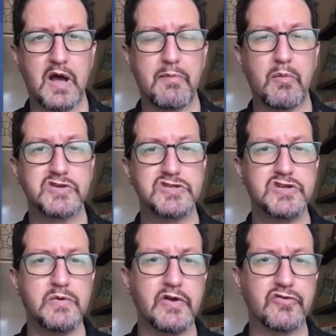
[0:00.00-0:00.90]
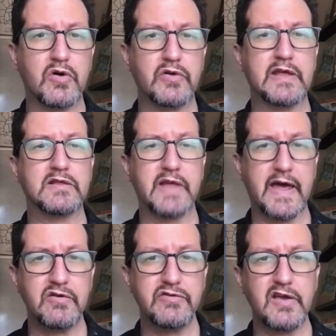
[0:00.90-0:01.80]
And what she's doing is called a
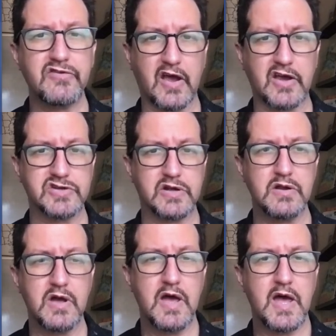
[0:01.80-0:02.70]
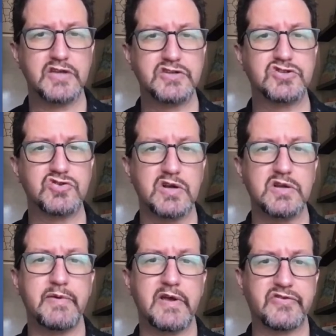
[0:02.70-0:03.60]
layered dissection, and she's trying to
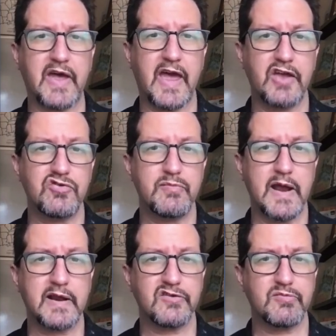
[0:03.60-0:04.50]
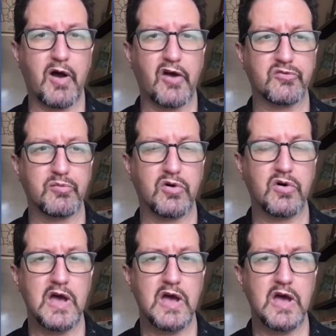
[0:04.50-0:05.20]
be as atraumatic as possible.